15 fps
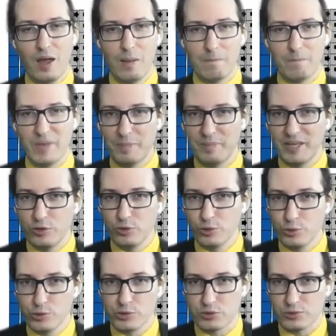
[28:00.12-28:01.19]
Maybe you
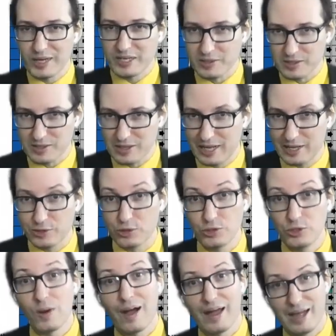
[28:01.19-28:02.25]
use strings like the
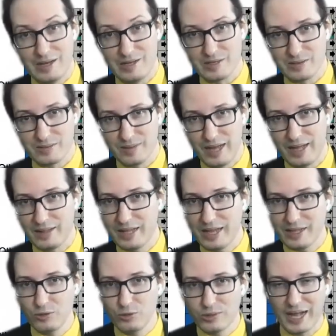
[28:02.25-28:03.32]
URLs, and
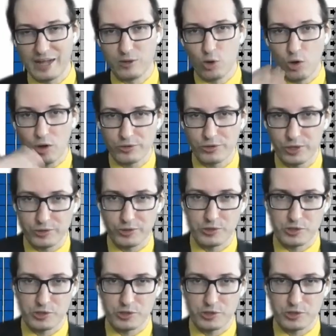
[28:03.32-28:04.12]
then you can order the